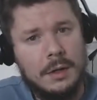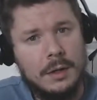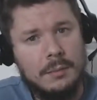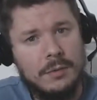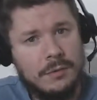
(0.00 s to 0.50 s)

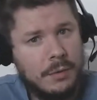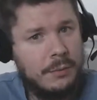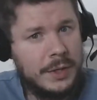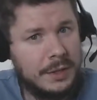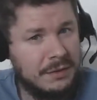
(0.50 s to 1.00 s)
and before
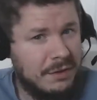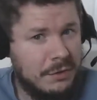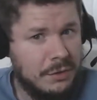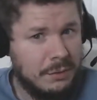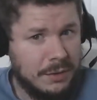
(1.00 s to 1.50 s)
we
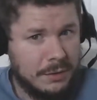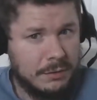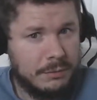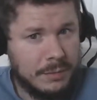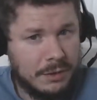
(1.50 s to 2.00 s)
continue with
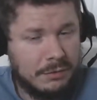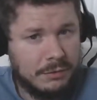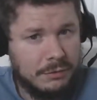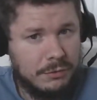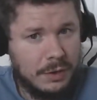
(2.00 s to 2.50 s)
this
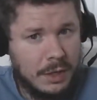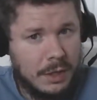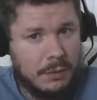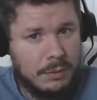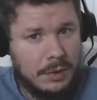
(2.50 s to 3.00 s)
message,
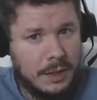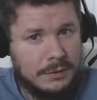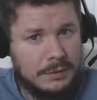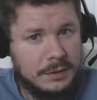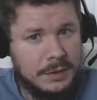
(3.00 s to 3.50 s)
I would
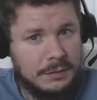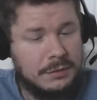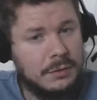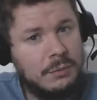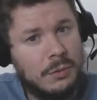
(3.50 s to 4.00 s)
like to give
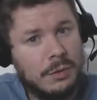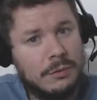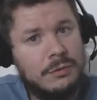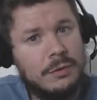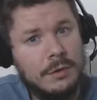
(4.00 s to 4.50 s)
some
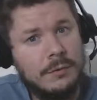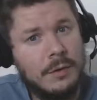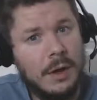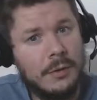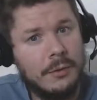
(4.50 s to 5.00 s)
words to the
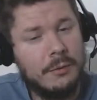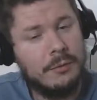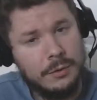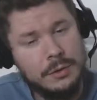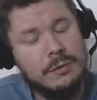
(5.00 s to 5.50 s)
Father
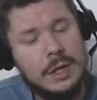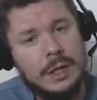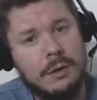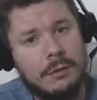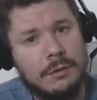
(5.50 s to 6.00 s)
for you to
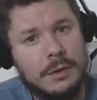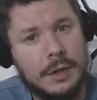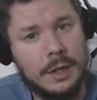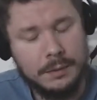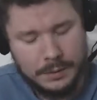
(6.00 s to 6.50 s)
hear
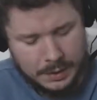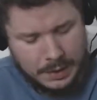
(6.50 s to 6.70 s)
today.